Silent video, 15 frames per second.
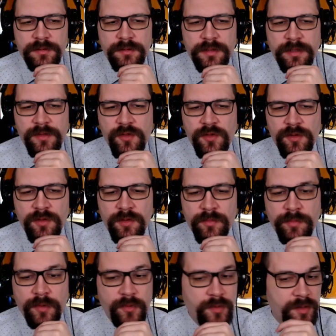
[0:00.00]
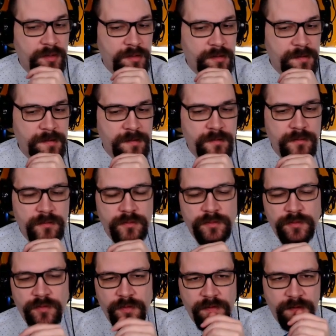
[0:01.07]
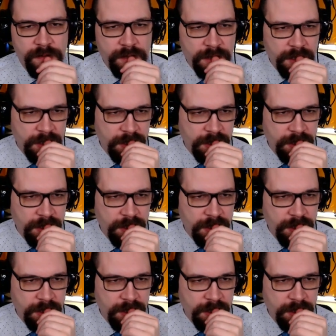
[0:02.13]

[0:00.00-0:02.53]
Engine components. This thing.